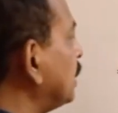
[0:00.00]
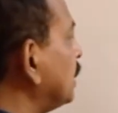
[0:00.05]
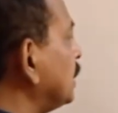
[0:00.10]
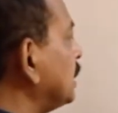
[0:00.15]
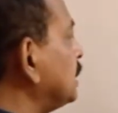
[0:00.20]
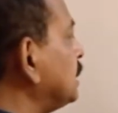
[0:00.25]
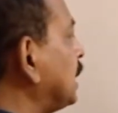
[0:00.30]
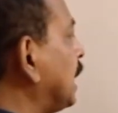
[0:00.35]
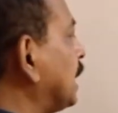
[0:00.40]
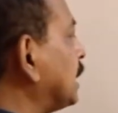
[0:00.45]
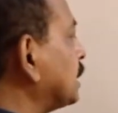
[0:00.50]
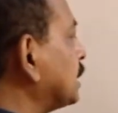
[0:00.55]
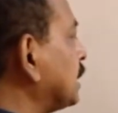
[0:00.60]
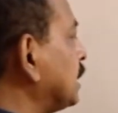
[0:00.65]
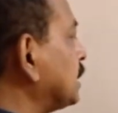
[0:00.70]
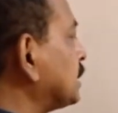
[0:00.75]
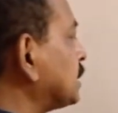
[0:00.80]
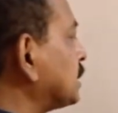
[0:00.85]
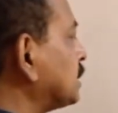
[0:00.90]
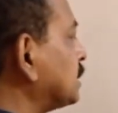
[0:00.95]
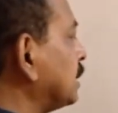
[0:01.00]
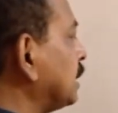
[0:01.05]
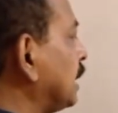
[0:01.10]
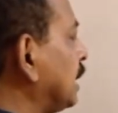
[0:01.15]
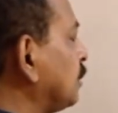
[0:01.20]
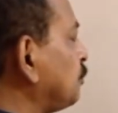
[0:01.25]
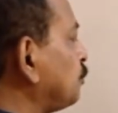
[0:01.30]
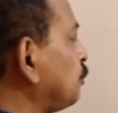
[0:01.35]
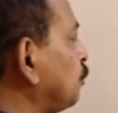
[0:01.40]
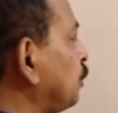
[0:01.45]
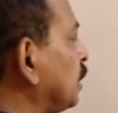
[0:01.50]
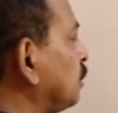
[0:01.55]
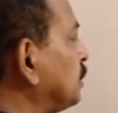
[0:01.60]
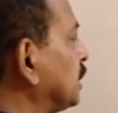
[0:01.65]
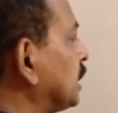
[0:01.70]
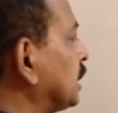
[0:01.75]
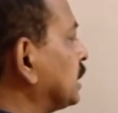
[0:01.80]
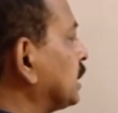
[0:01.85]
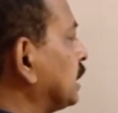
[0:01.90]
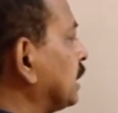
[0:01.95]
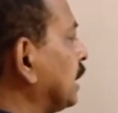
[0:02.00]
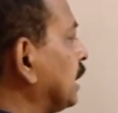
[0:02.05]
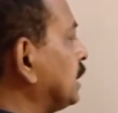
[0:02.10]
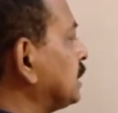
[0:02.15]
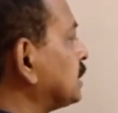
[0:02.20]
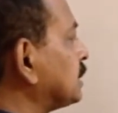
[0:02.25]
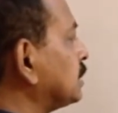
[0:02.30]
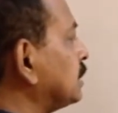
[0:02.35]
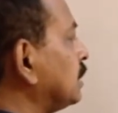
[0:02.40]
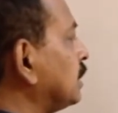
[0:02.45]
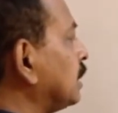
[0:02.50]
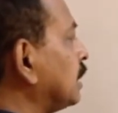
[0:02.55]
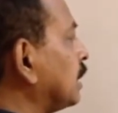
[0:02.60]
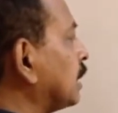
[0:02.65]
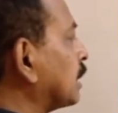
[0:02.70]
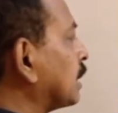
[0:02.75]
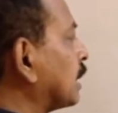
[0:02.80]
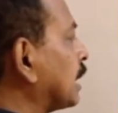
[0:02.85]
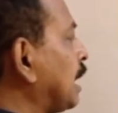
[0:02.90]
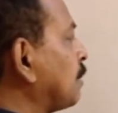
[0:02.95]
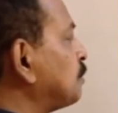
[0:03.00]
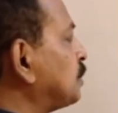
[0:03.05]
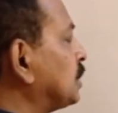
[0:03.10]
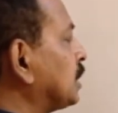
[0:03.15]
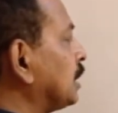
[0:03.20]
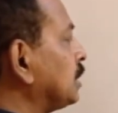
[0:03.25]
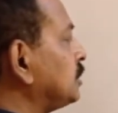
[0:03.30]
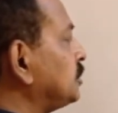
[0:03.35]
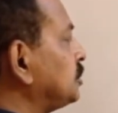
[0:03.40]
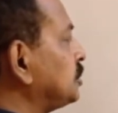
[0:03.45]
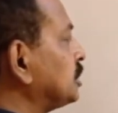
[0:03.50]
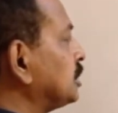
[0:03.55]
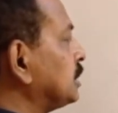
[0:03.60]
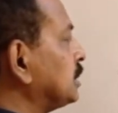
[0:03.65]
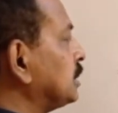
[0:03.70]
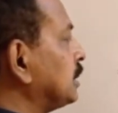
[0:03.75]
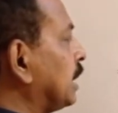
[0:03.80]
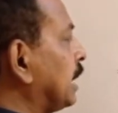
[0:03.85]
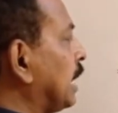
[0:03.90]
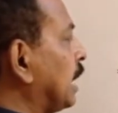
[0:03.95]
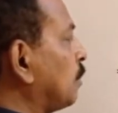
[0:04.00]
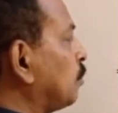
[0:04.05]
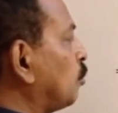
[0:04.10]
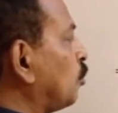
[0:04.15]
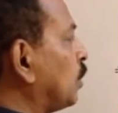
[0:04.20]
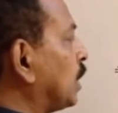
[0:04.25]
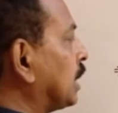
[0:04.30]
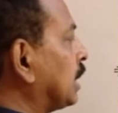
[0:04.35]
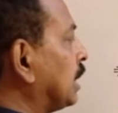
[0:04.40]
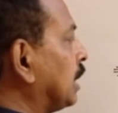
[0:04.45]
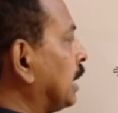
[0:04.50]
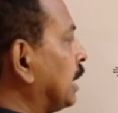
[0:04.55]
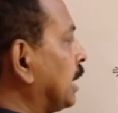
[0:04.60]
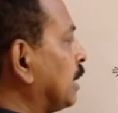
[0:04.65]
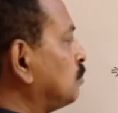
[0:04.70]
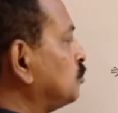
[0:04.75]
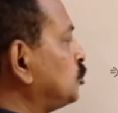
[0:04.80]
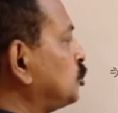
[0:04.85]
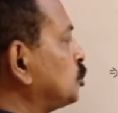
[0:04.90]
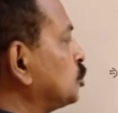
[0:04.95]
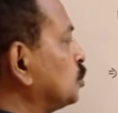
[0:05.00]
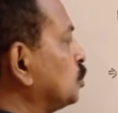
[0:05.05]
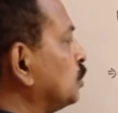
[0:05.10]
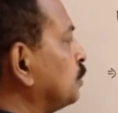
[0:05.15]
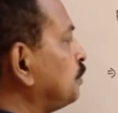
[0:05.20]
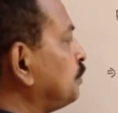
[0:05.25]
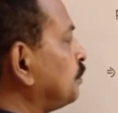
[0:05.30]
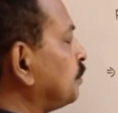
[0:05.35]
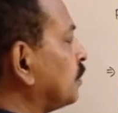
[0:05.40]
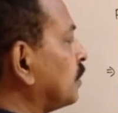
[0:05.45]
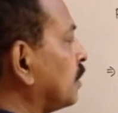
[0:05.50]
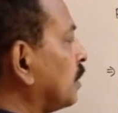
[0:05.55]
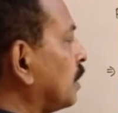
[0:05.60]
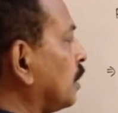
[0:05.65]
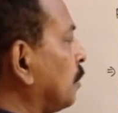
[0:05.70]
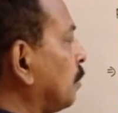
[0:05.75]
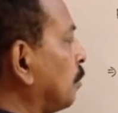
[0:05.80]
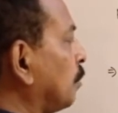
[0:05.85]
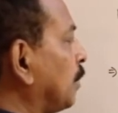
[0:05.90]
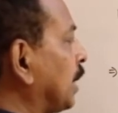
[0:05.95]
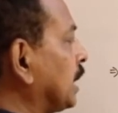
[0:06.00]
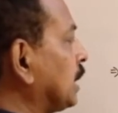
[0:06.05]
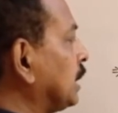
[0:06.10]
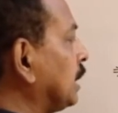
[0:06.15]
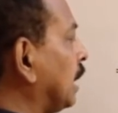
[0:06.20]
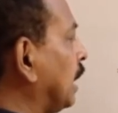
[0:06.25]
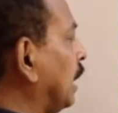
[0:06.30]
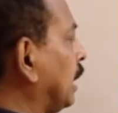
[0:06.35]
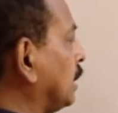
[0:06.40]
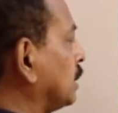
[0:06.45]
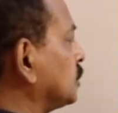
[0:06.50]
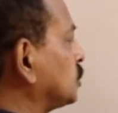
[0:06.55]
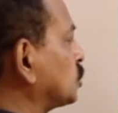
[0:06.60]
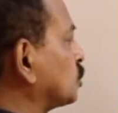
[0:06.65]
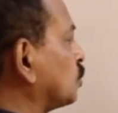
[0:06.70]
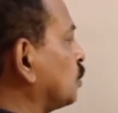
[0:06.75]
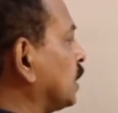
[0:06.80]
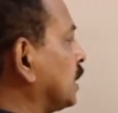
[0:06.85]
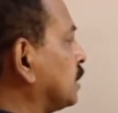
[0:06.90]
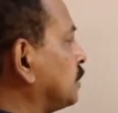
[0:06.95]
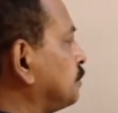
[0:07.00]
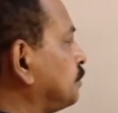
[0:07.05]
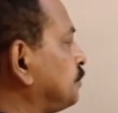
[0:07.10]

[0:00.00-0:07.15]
in that case F will be written as capital G m1 m2 by r square.